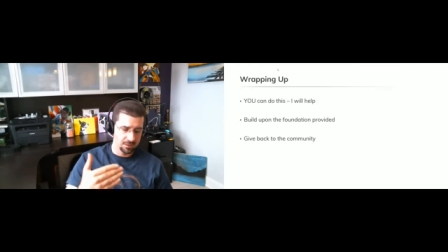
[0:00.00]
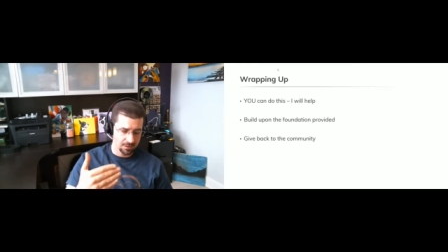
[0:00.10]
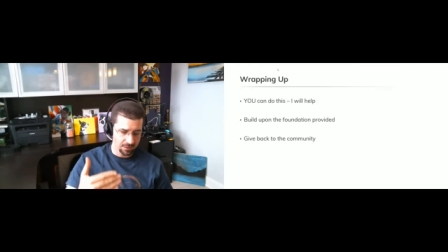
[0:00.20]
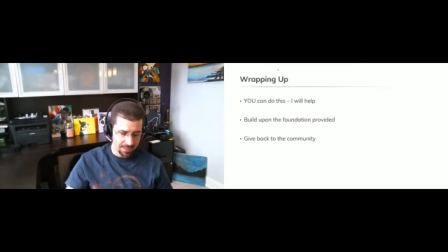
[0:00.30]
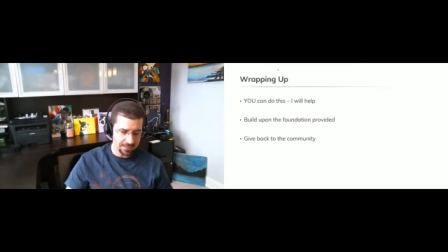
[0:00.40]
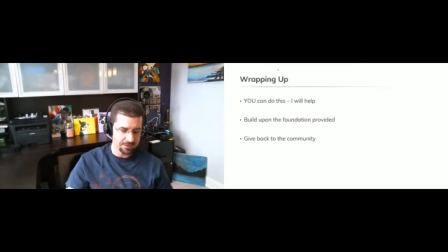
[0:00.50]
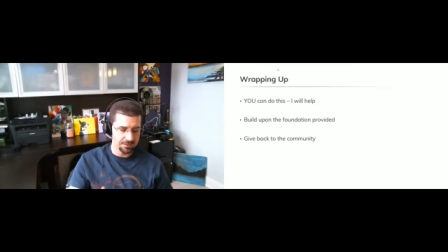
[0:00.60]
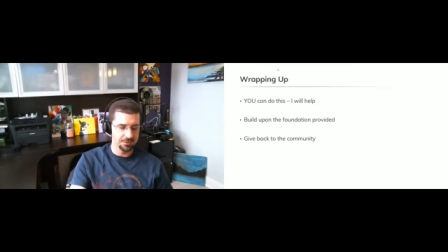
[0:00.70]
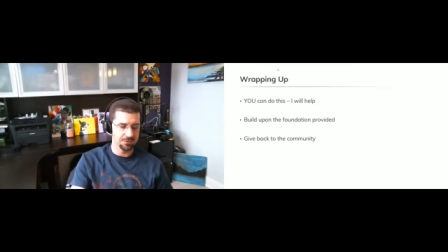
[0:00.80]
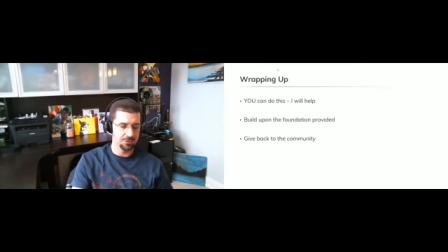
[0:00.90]

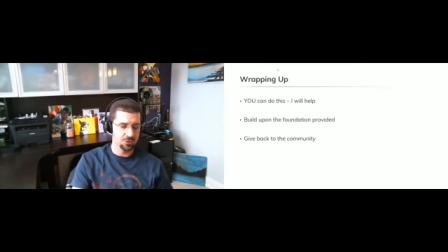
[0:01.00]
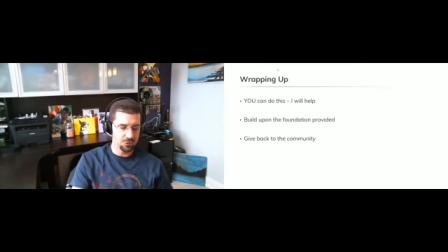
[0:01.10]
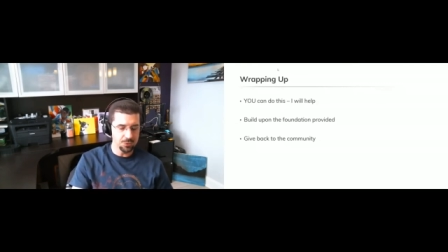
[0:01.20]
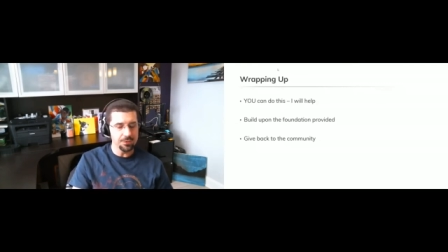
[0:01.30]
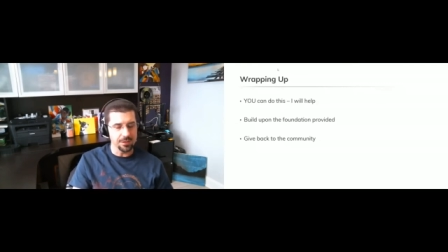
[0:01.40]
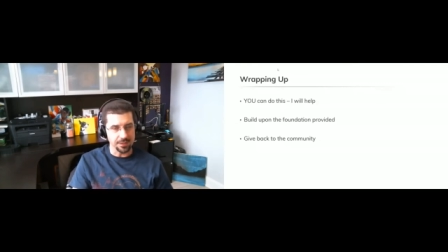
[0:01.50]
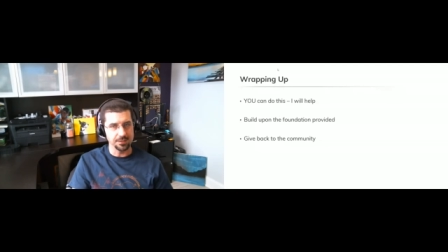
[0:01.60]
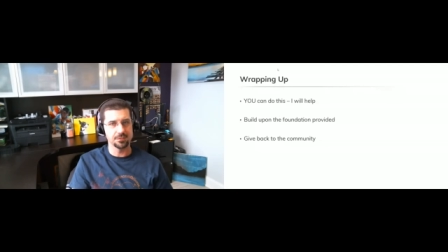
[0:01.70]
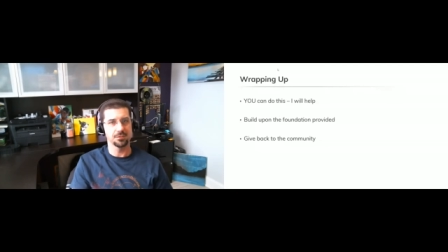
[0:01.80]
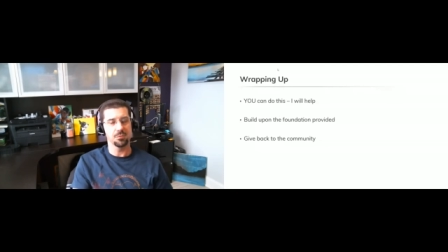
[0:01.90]
Let's do
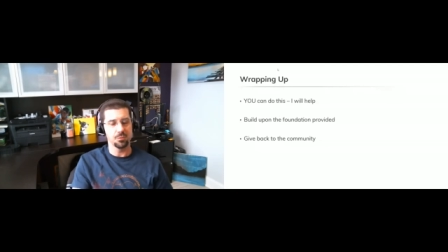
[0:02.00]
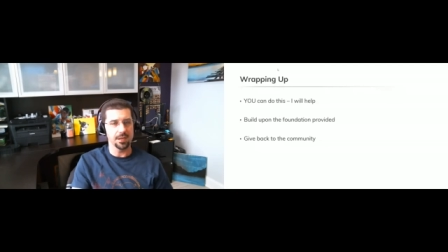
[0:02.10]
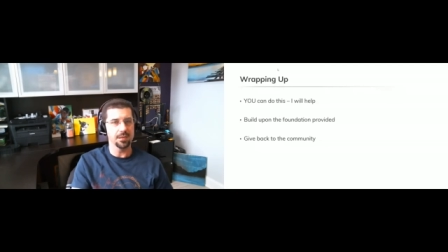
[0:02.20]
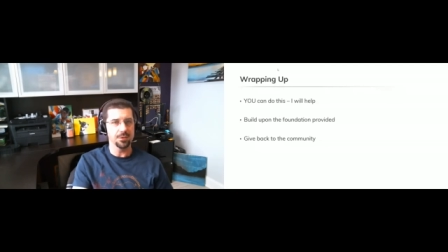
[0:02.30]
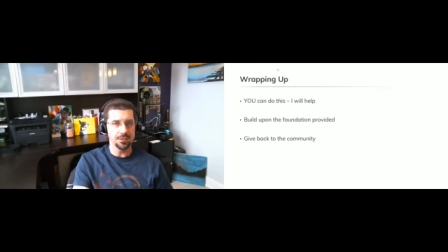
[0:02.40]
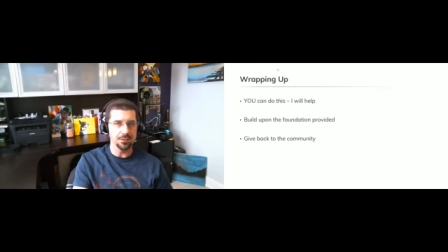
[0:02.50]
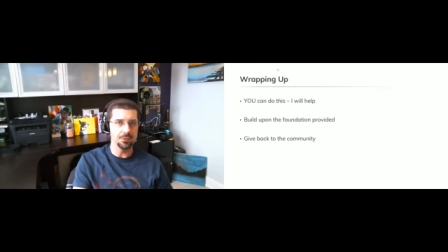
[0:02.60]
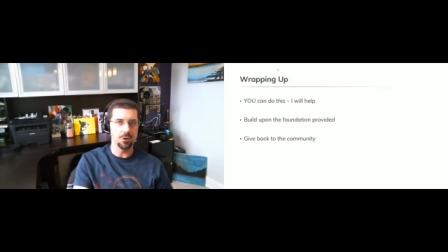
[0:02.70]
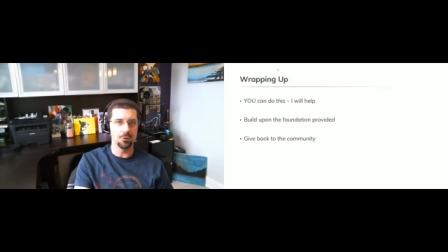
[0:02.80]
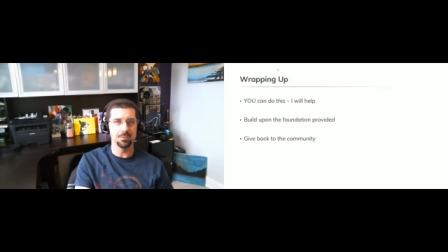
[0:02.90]
this the way we
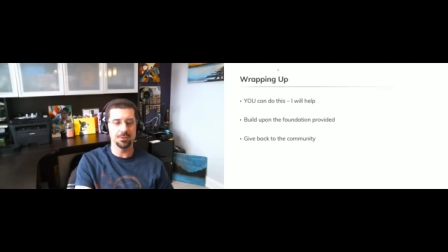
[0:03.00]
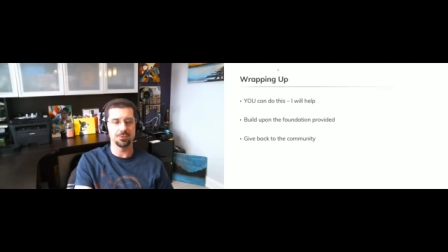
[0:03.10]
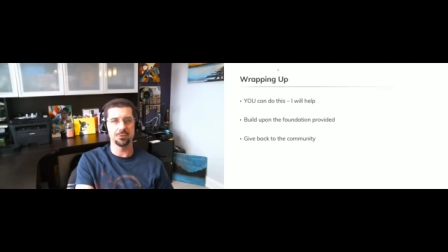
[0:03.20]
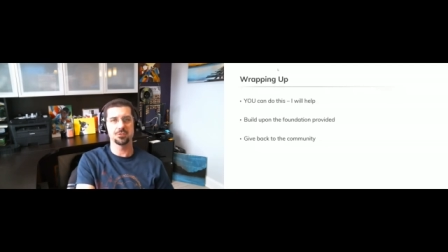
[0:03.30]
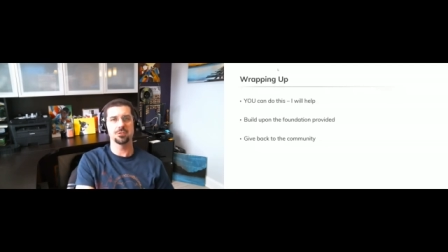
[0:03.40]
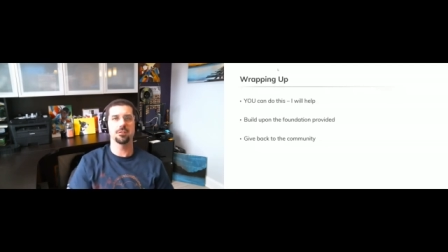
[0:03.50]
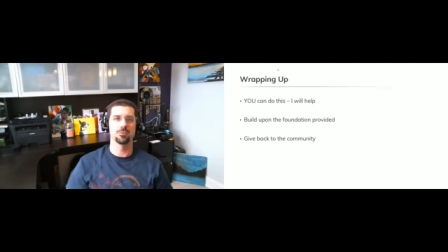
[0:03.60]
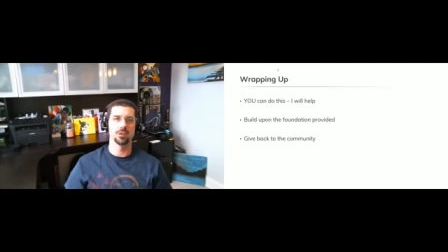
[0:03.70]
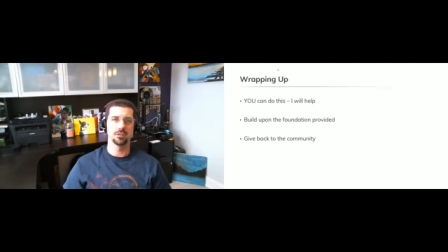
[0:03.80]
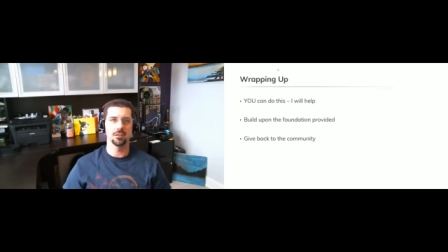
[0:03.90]
do open source
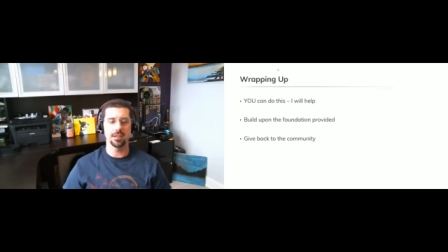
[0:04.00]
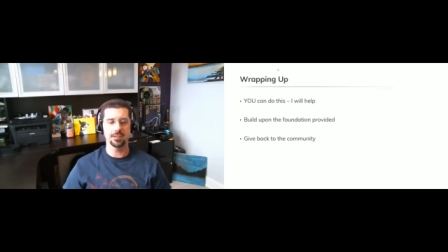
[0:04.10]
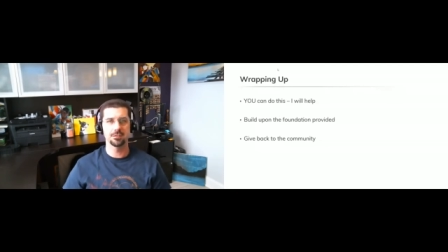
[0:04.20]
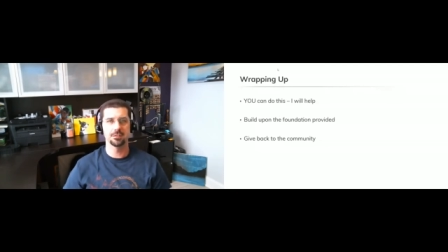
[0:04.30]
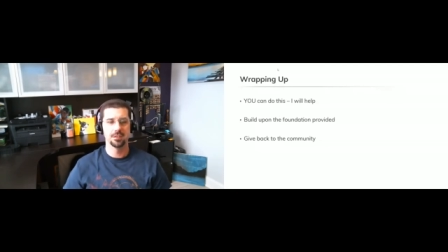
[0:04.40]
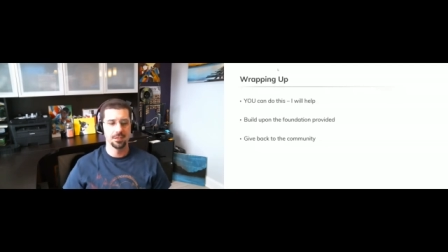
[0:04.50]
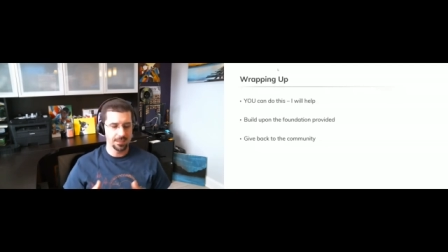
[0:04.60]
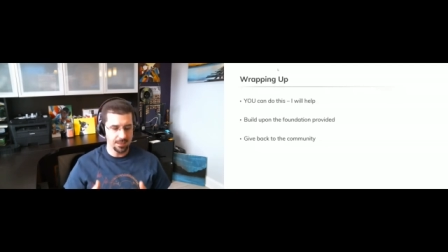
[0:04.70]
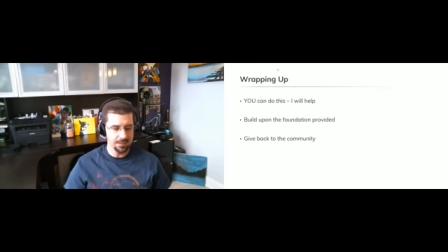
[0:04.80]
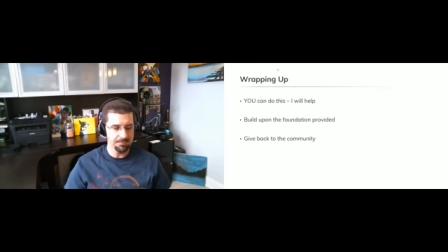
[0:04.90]
software. Let's
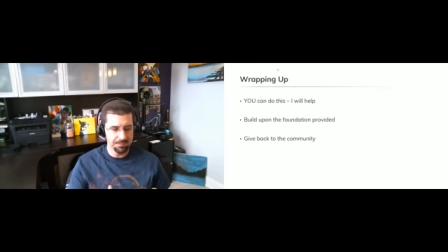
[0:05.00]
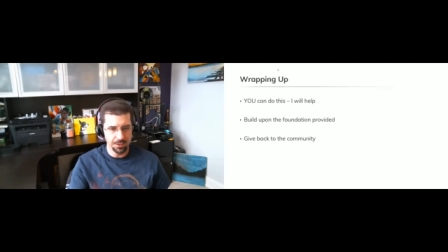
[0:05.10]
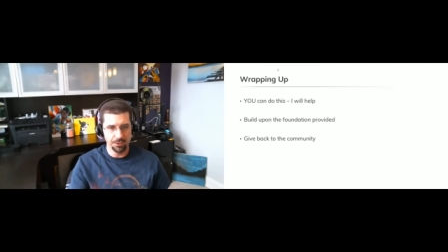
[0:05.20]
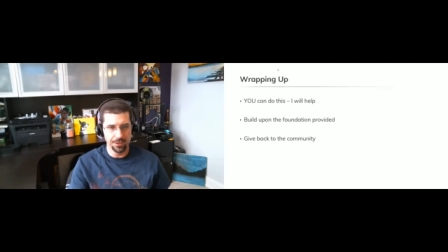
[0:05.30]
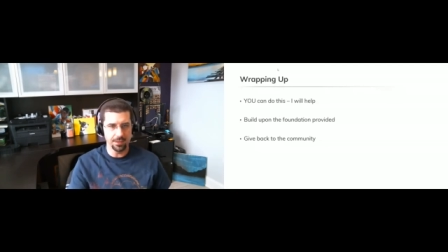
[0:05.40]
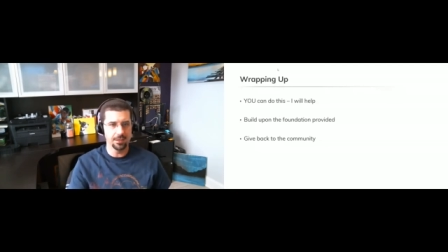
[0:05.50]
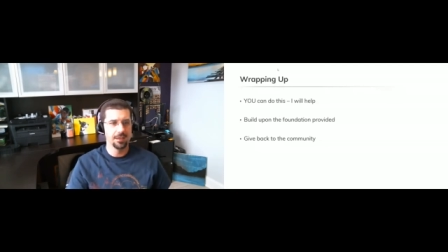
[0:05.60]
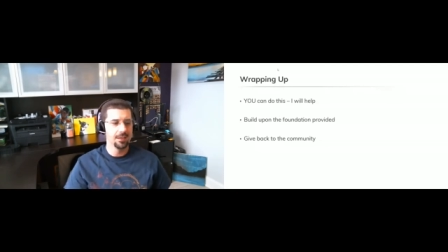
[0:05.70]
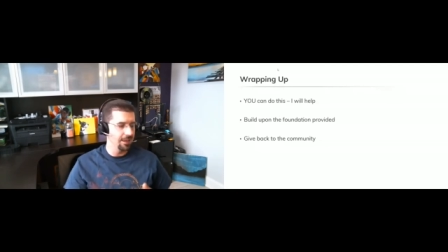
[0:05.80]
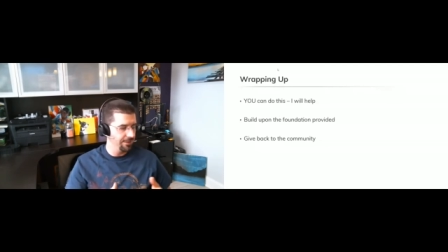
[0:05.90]
keep building,
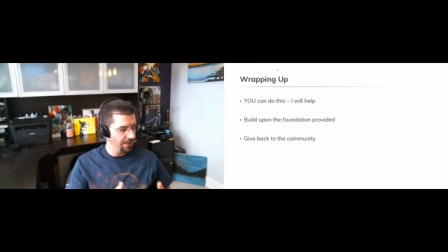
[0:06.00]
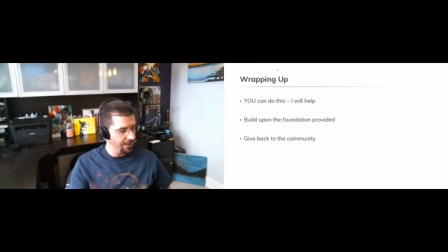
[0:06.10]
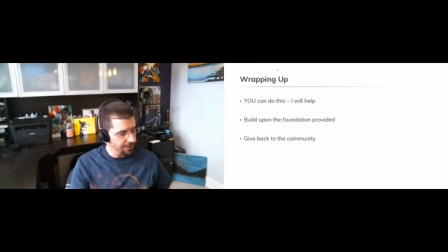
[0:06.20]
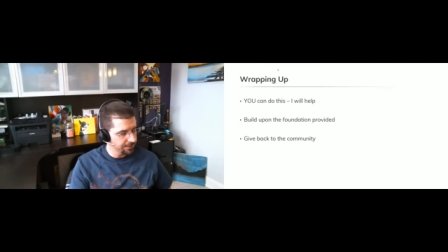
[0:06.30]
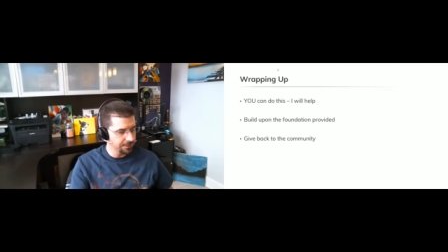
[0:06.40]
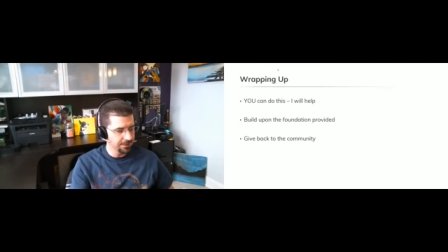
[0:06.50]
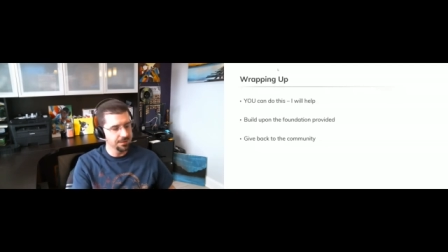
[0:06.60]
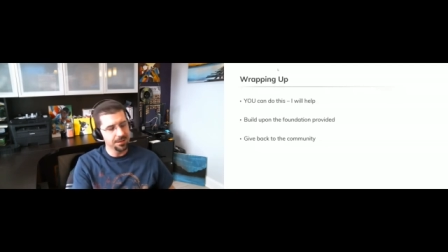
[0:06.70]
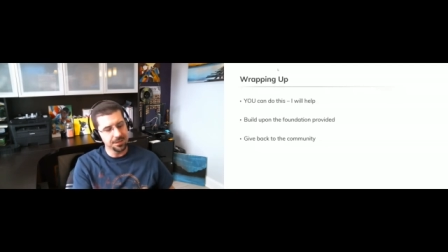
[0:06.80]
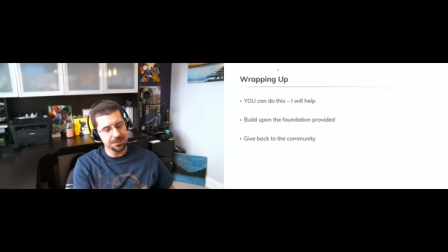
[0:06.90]
and the next
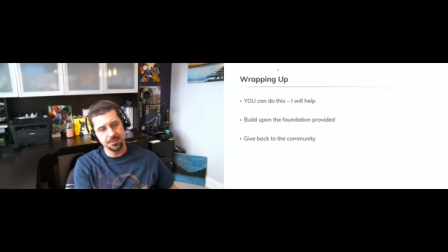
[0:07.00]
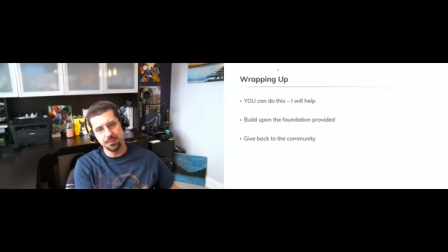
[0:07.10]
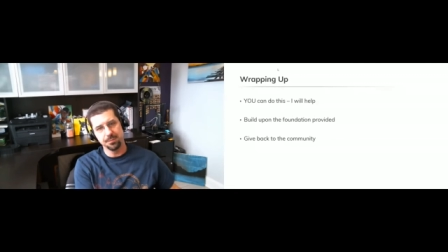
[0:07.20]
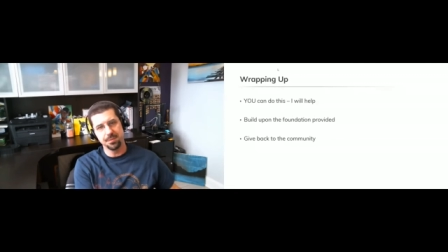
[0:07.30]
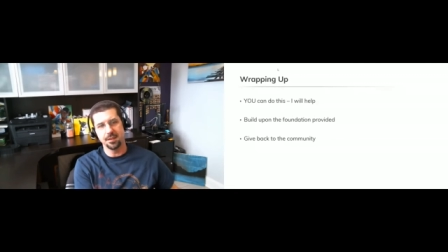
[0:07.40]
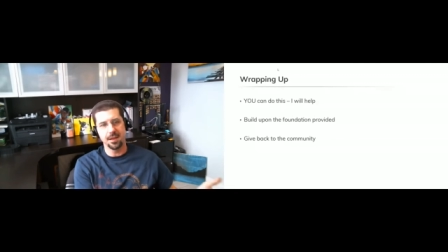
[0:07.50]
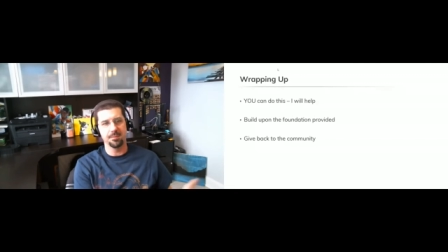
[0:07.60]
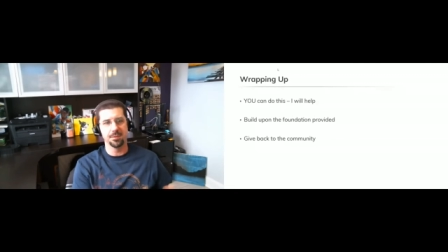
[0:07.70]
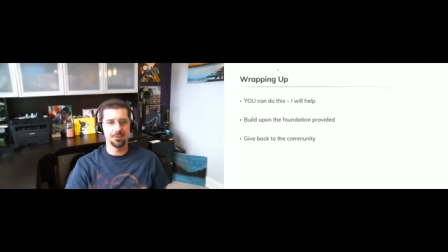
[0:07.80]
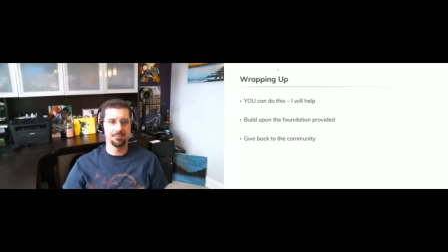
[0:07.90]
iteration will be
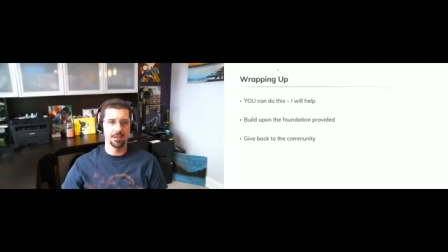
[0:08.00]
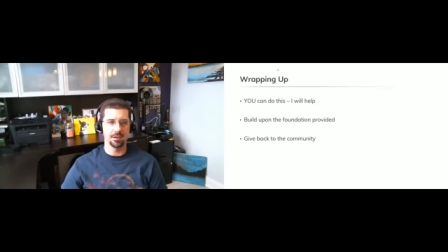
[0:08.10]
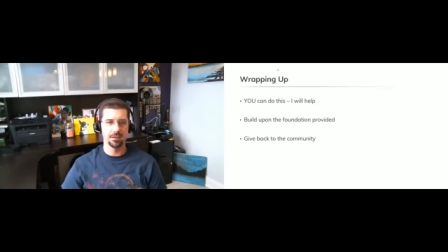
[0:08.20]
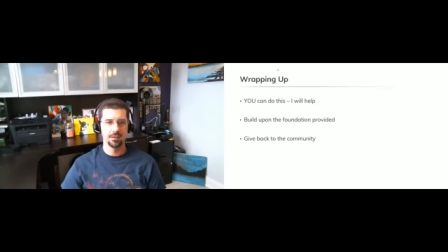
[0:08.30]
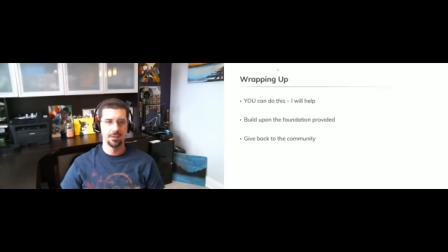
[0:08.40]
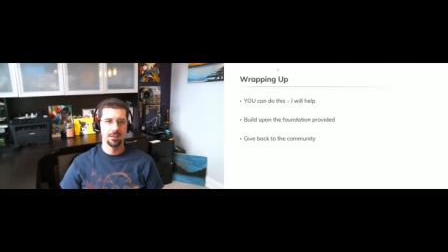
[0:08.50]
that much better.